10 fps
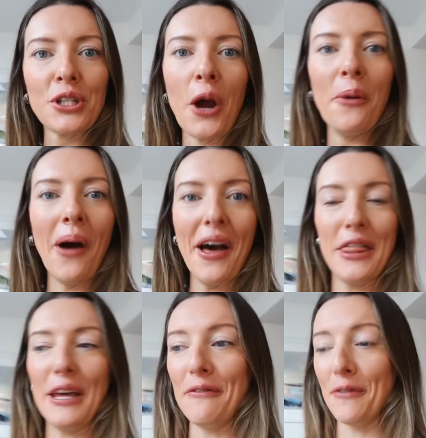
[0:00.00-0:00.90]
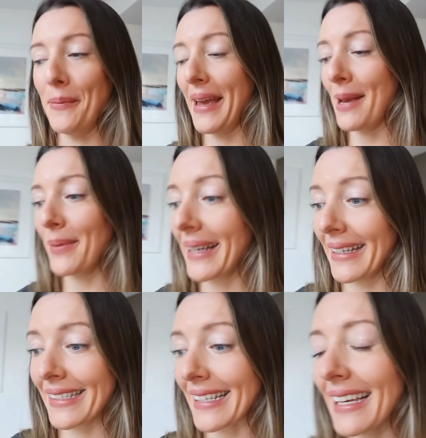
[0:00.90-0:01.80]
so worth it for me
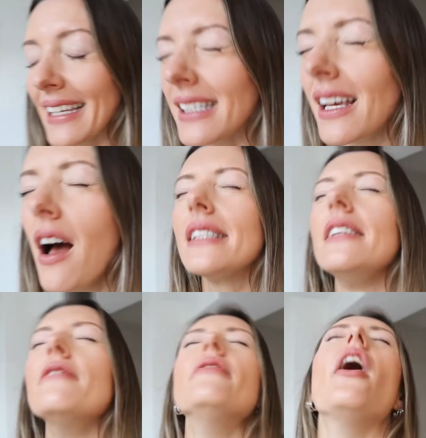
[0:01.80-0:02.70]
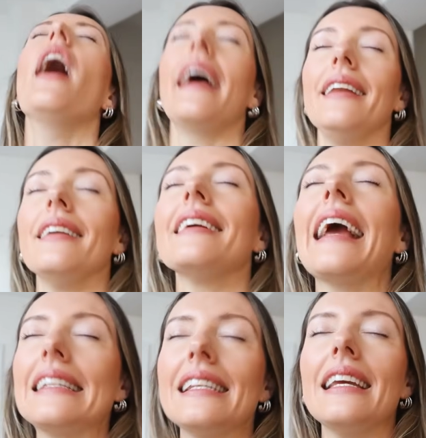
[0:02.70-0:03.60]
because it is divine
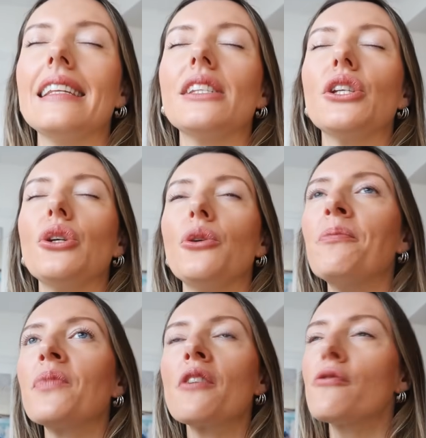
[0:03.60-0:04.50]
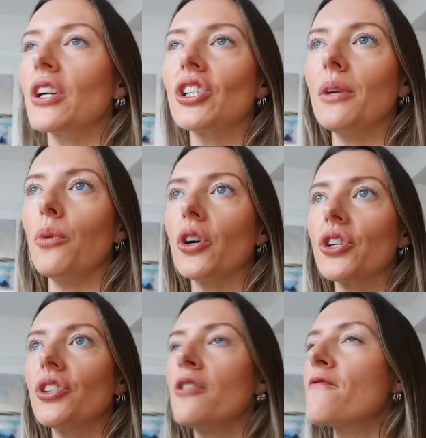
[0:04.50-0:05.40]
getting into freshly
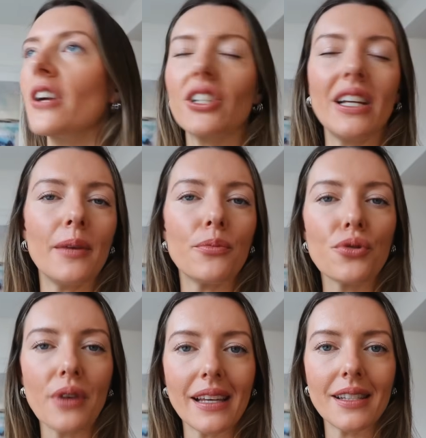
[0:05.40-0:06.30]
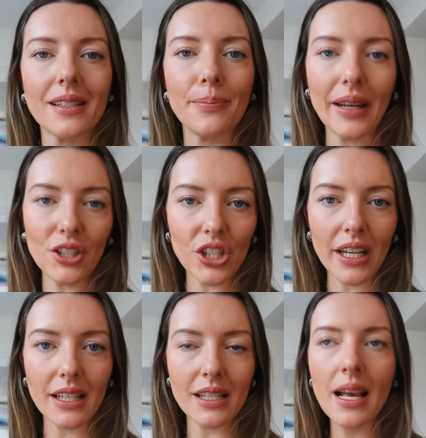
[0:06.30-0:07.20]
washed, freshly pressed bed
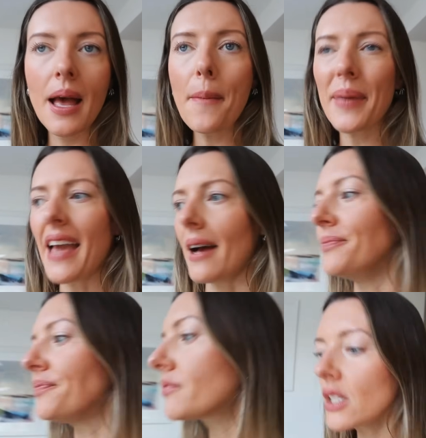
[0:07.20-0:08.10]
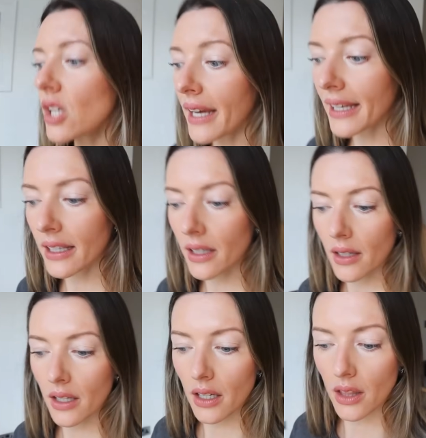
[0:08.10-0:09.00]
sheets. But yeah, tying
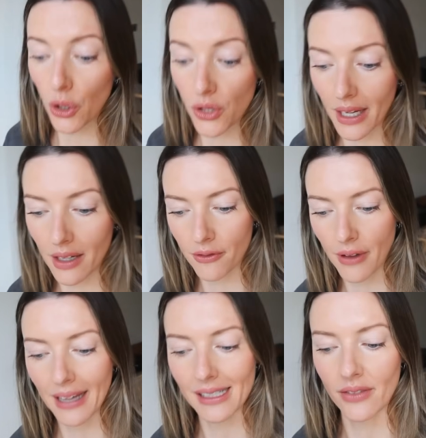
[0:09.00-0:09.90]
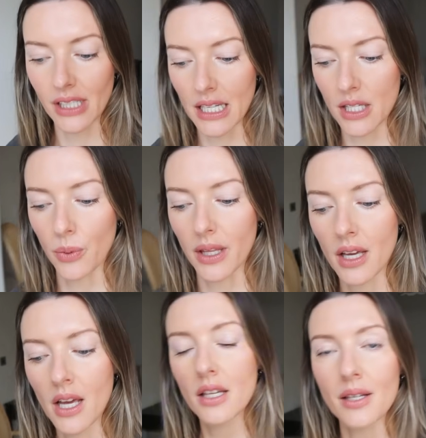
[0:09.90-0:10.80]
in those kind of activities with
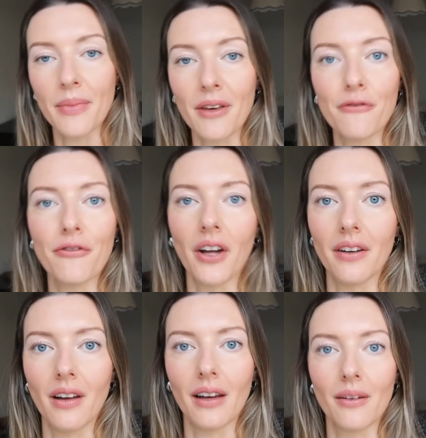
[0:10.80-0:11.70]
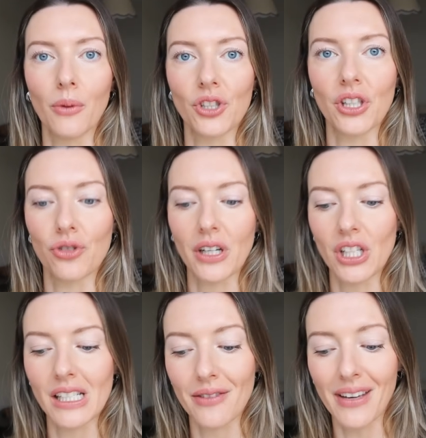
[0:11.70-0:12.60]
something fun like watching
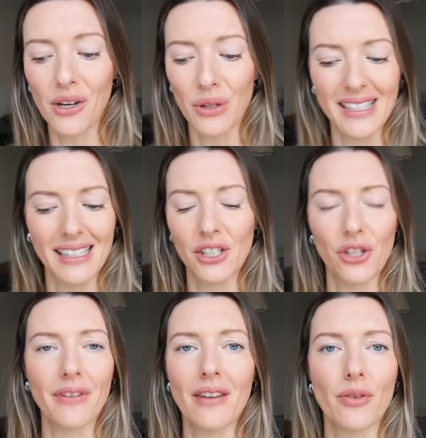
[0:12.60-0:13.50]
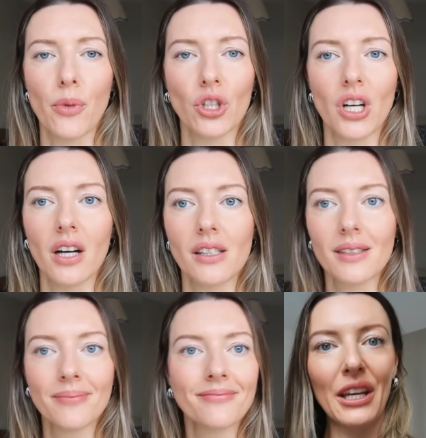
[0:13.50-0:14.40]
trashy TV or listening to your favourite podcast.
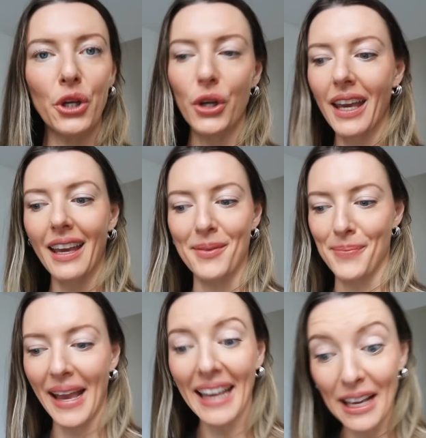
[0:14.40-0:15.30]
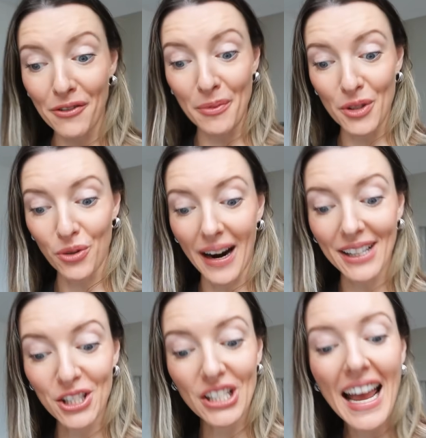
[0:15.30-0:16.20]
Cooking and baking from
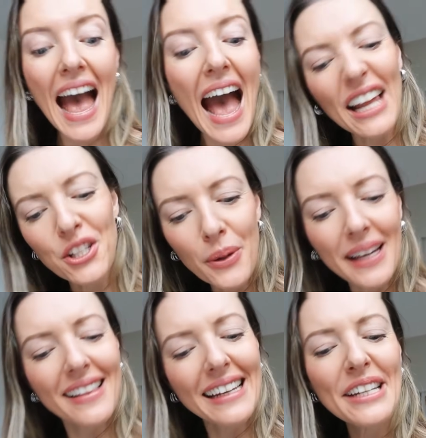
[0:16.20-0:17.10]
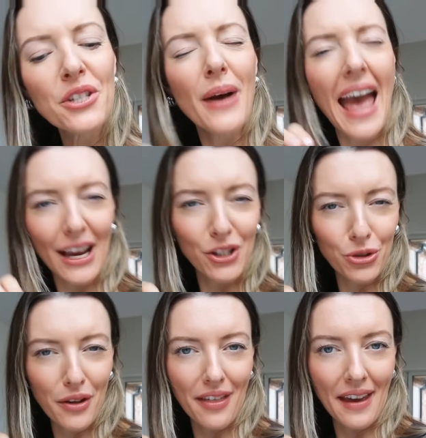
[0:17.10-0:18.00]
scratch and doing the little
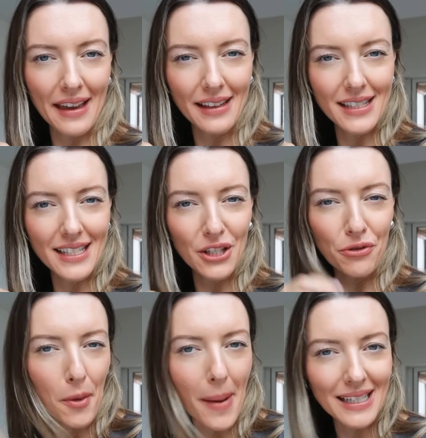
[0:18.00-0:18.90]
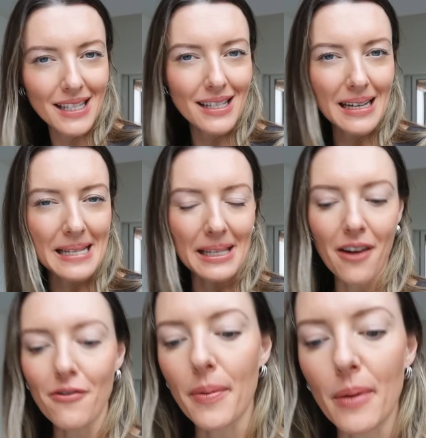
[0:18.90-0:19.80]
extra things to romanticize
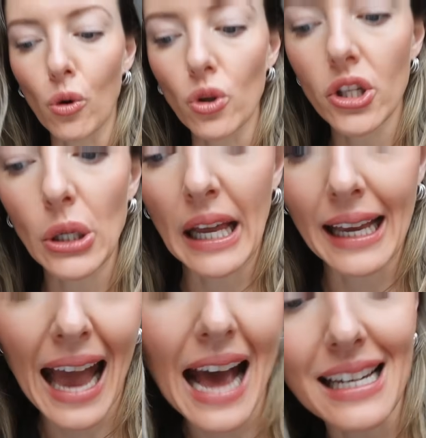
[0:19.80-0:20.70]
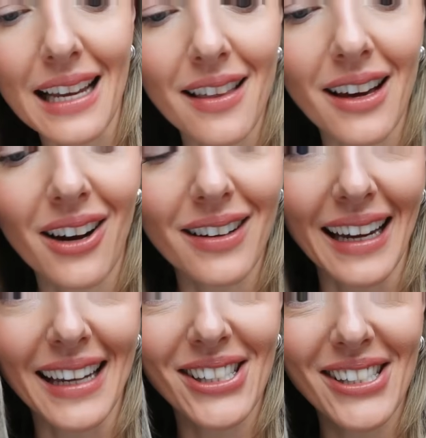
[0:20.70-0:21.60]
life a bit more. So like adding the
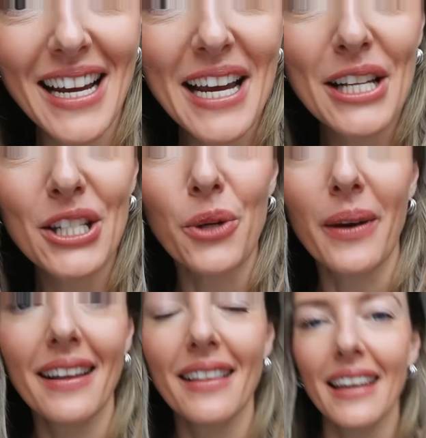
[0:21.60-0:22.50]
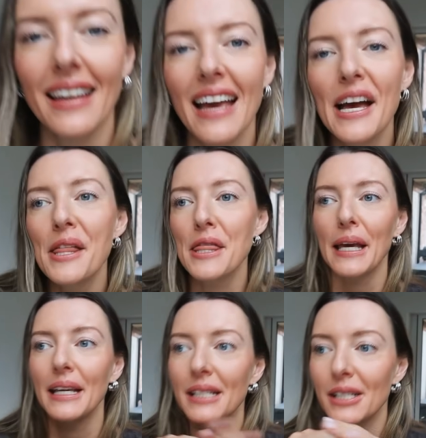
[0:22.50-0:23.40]
garnish, doing the
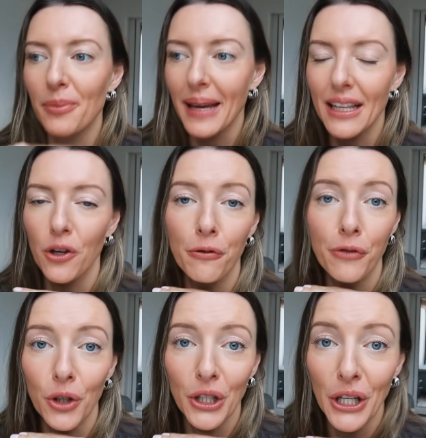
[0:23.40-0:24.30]
things to make your food